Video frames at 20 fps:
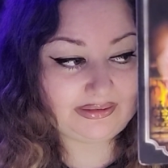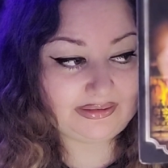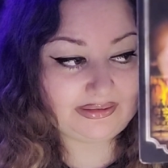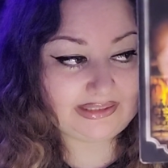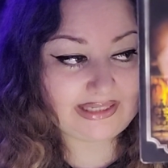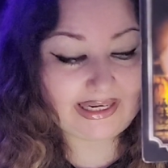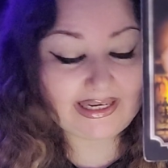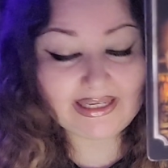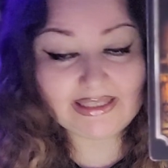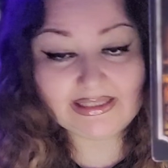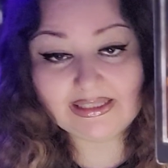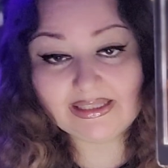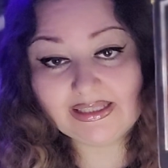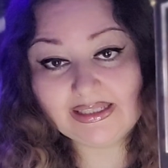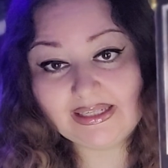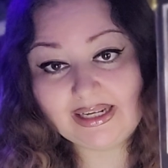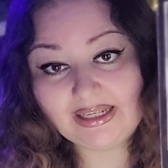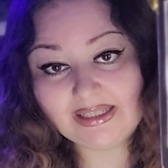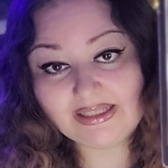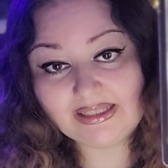take it to the
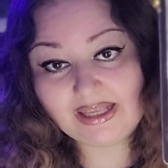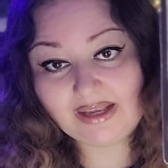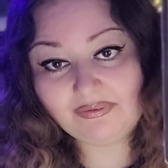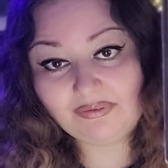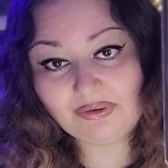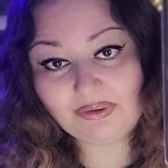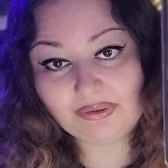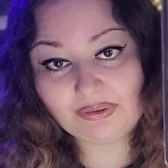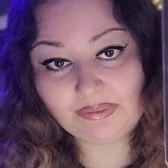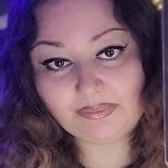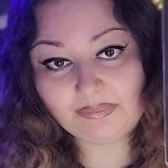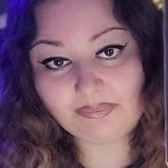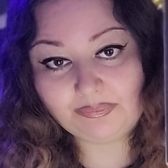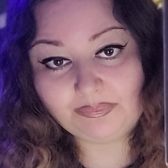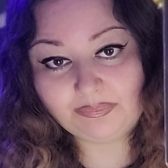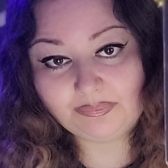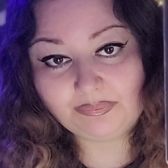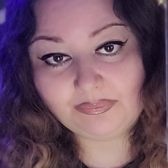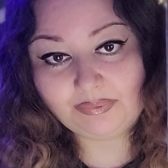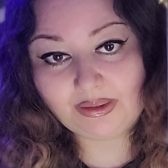next level.
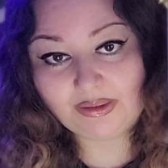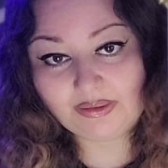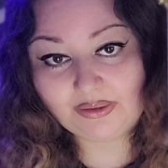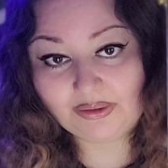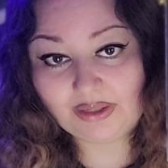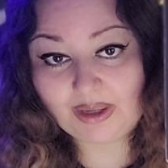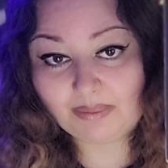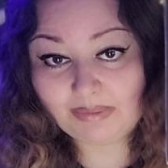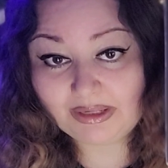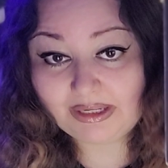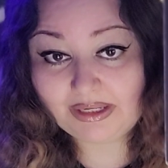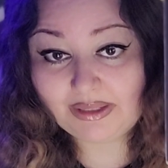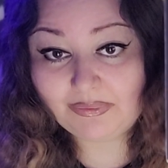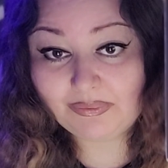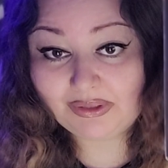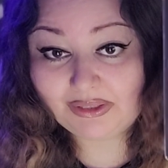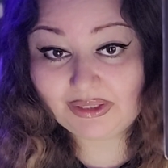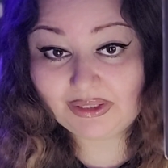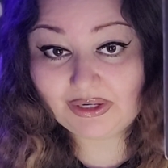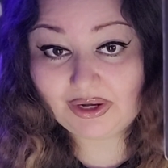They're coming in
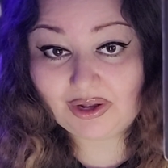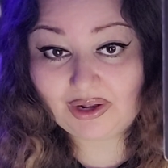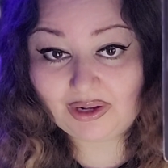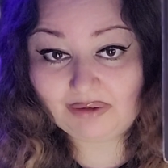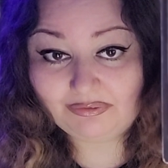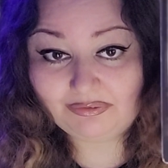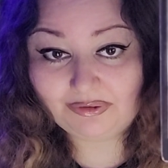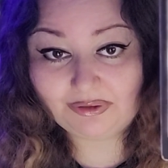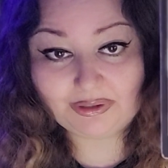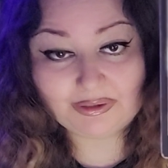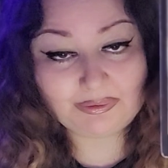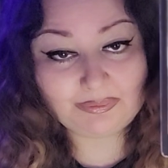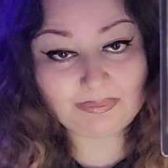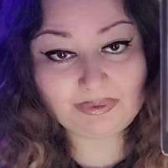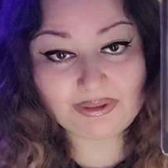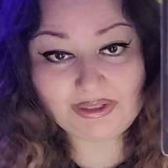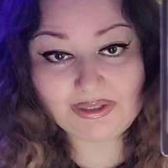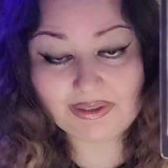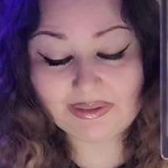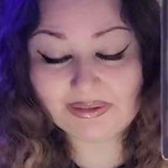with an offer. What
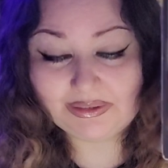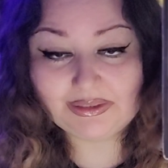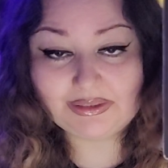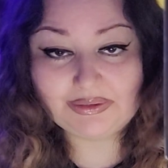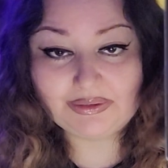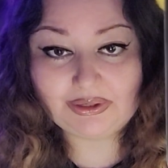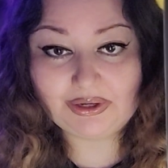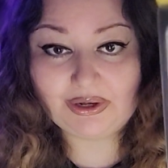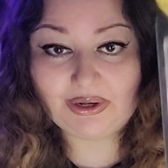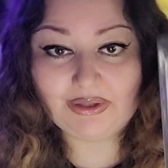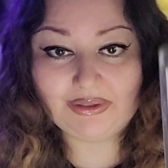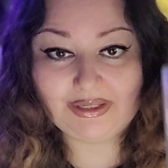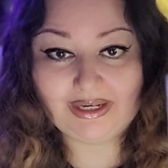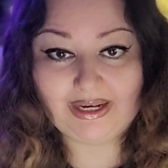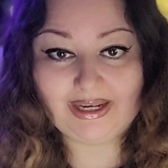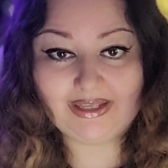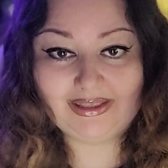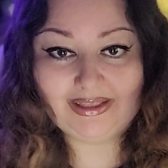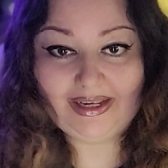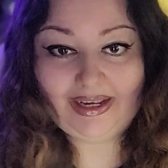else do you call
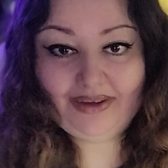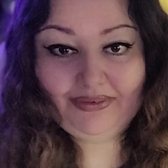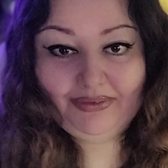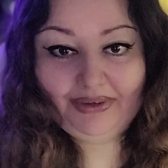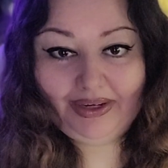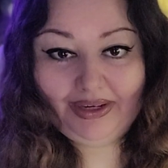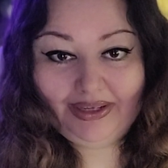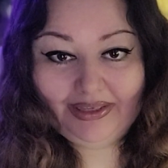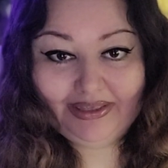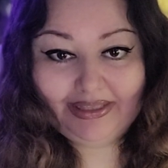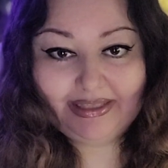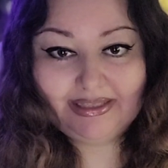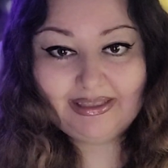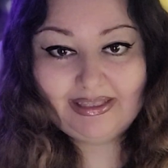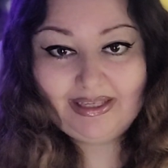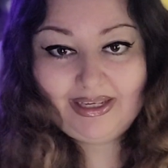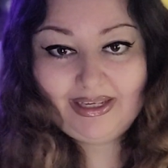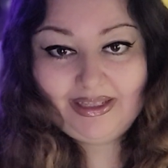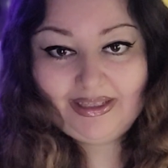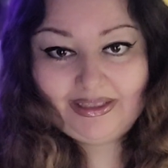that? They have their hands like
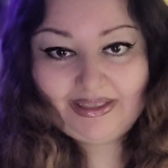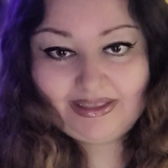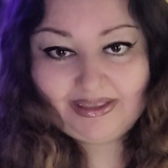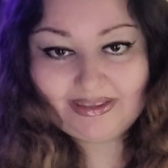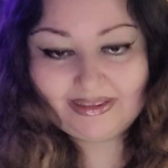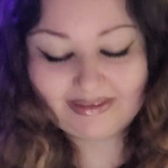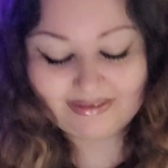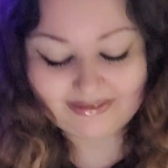this.